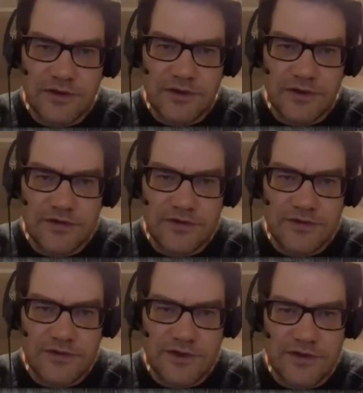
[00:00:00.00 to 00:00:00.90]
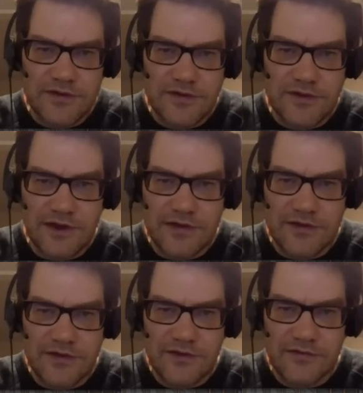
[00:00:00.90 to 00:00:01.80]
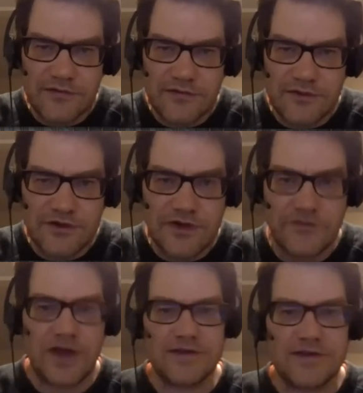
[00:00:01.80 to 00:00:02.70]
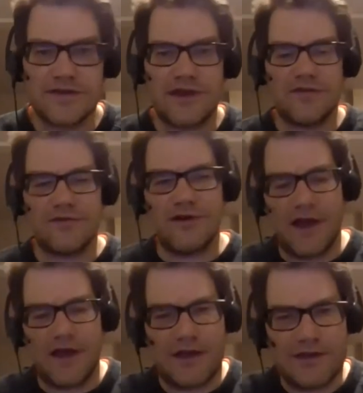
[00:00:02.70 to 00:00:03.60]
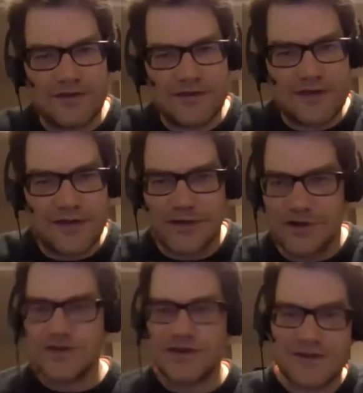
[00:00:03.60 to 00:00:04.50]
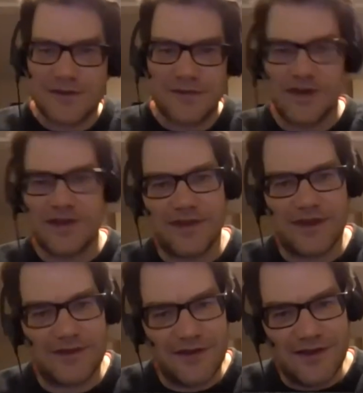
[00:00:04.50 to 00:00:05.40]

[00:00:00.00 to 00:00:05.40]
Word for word: right, let's do this. Okay, so you should have access now. Okay, yes, you said you were going to share something, and then,